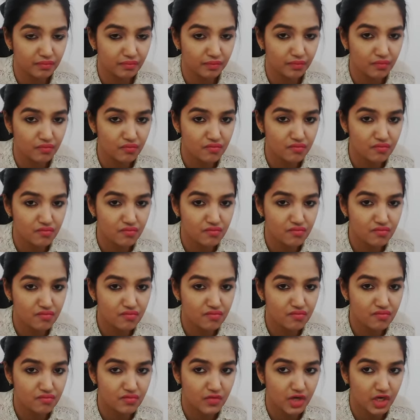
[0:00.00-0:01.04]

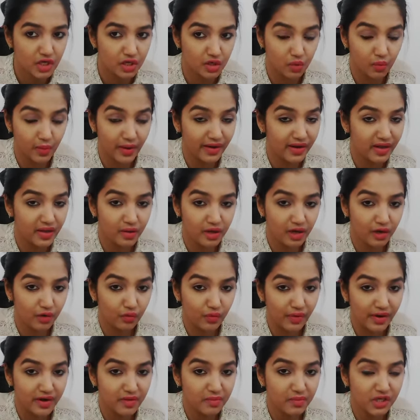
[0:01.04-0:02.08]
You're
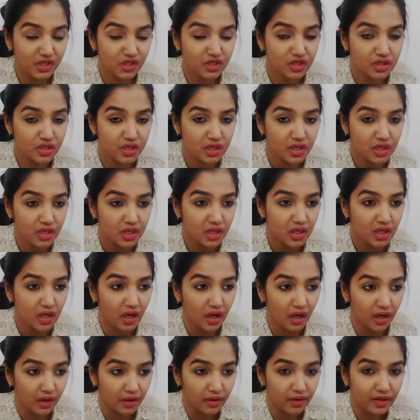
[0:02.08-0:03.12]
very much
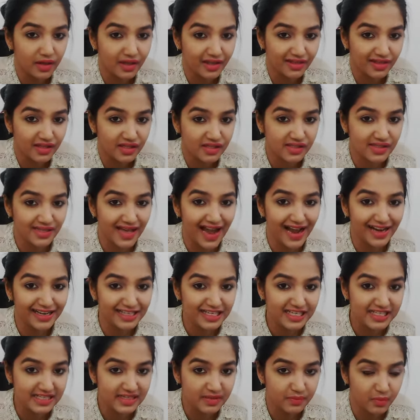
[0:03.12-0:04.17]
in this
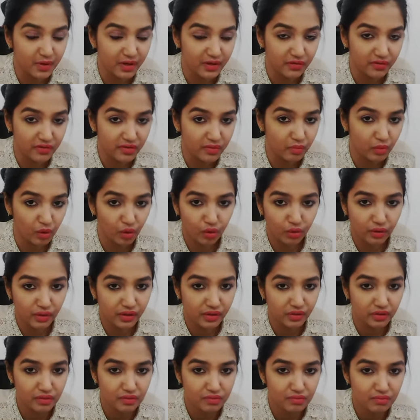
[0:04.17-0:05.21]
anticipatory mode.
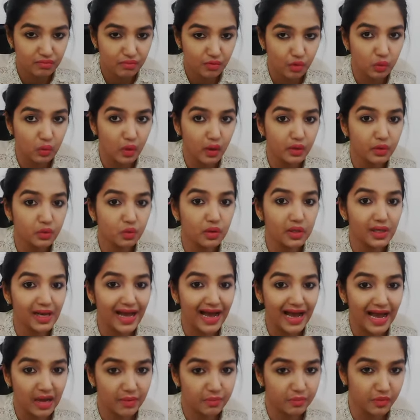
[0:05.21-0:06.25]
What will
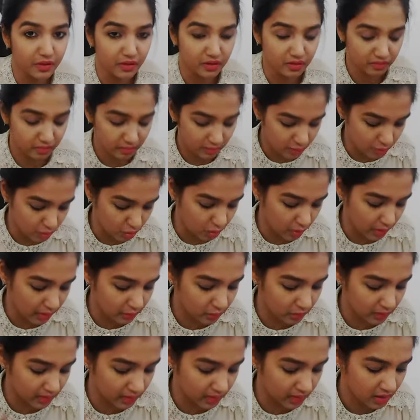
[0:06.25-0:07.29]
happen?
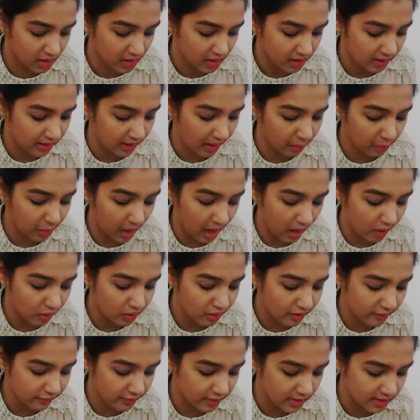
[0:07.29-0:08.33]
What will come
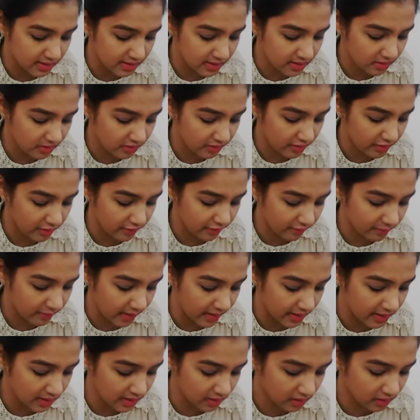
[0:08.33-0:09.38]
out of this? Three of
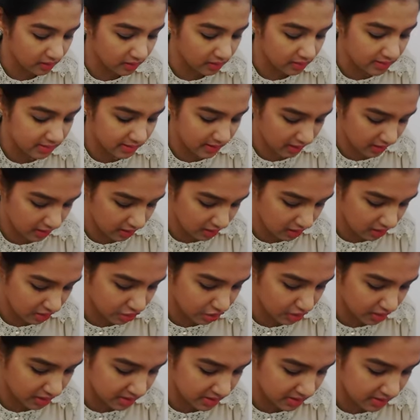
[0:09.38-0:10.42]
Pentacles and the
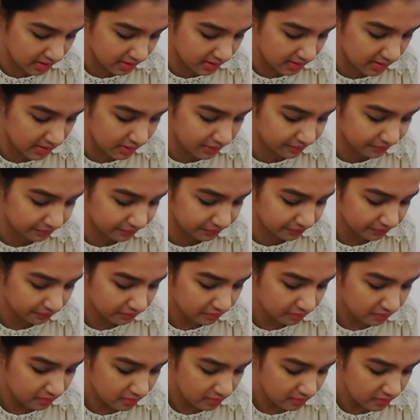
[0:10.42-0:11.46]
Justice.
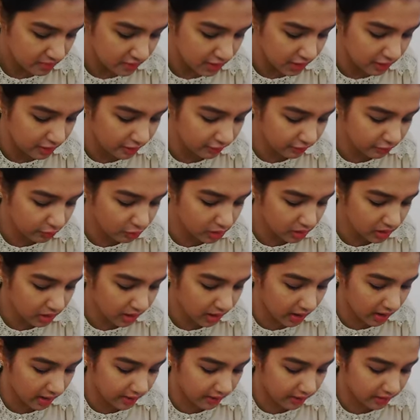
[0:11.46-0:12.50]
The Fool
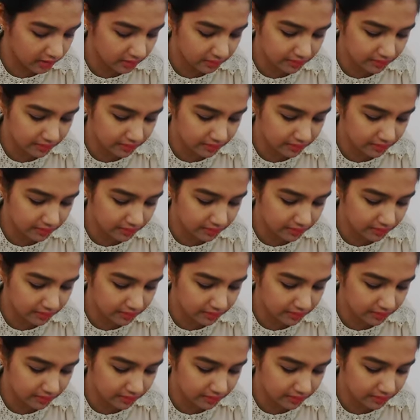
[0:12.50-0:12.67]
card.